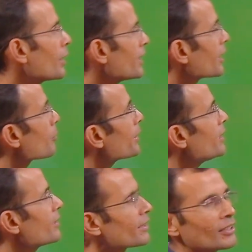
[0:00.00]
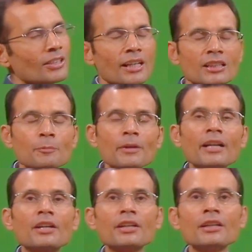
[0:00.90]
That means the
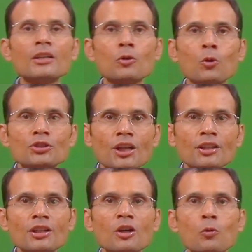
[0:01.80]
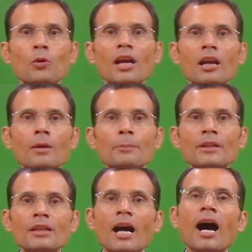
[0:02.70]
respiratory quotient will
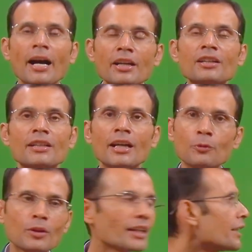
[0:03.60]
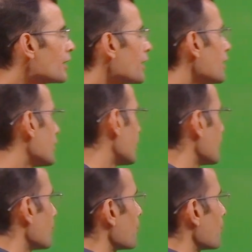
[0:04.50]
be higher, it will increase.